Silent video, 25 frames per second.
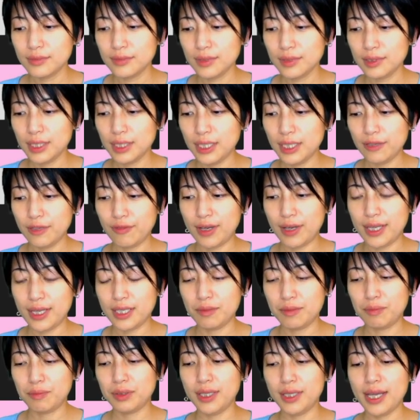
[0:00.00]
If I
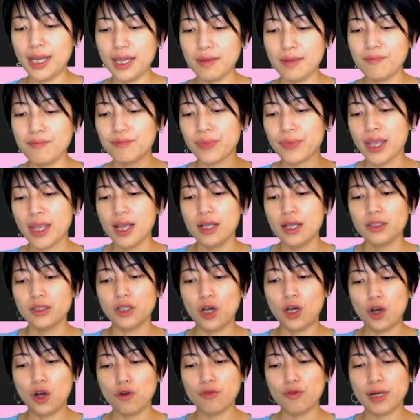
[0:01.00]
hit play, the
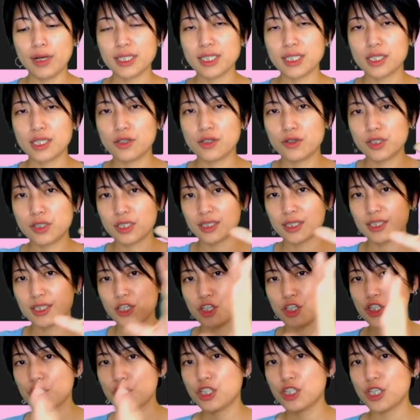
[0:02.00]
whole rectangle is going to
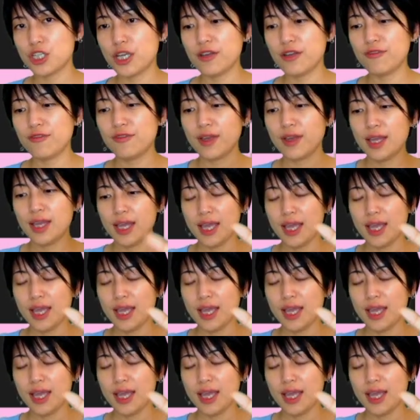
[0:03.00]
shift